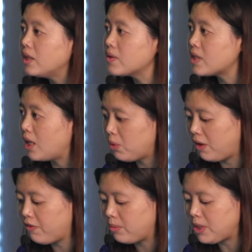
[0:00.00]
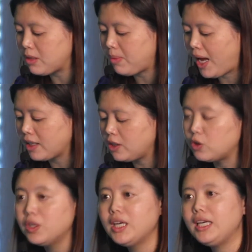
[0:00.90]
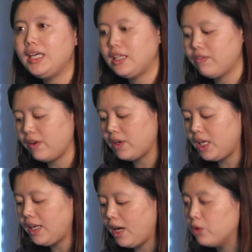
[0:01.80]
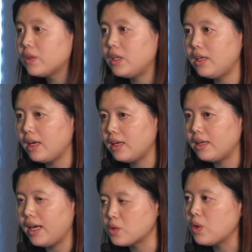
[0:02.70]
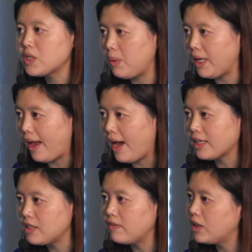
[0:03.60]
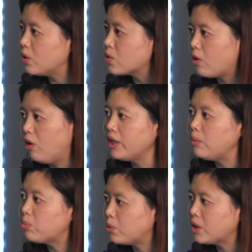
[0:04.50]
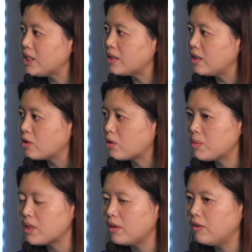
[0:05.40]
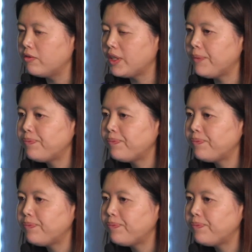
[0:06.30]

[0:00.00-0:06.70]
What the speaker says: stay away from the tobacco, eat healthy, as well as being active, and those are all important in terms of